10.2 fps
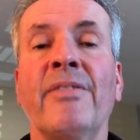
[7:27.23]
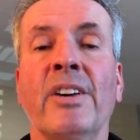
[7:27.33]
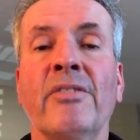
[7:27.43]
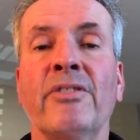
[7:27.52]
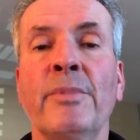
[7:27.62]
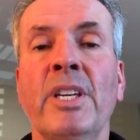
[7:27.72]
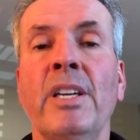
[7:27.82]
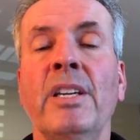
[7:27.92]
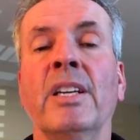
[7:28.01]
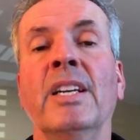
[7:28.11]
found for
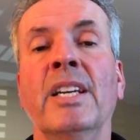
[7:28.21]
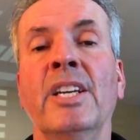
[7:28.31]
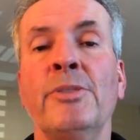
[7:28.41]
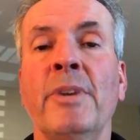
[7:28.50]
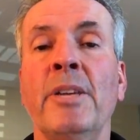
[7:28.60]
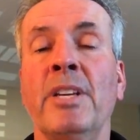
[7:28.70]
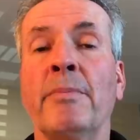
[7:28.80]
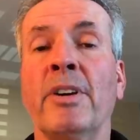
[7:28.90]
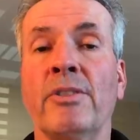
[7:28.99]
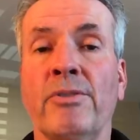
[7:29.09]
me, it's made me a
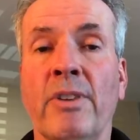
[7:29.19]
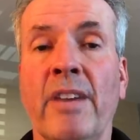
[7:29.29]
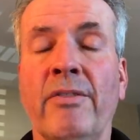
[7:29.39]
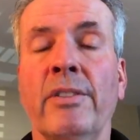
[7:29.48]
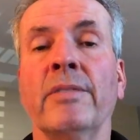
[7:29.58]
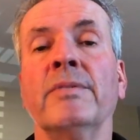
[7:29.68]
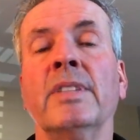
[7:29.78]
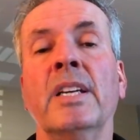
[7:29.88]
better driver.